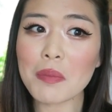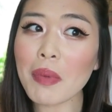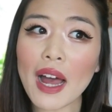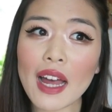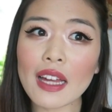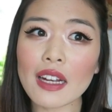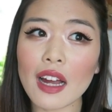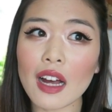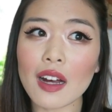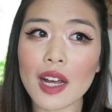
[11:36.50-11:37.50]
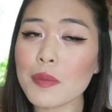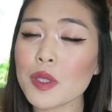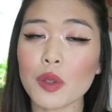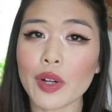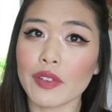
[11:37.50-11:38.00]
but I'm
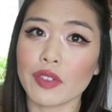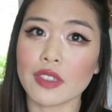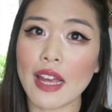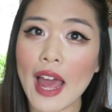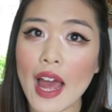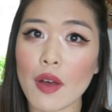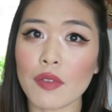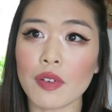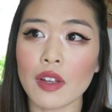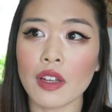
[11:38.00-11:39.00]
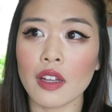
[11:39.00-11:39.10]
so grateful to have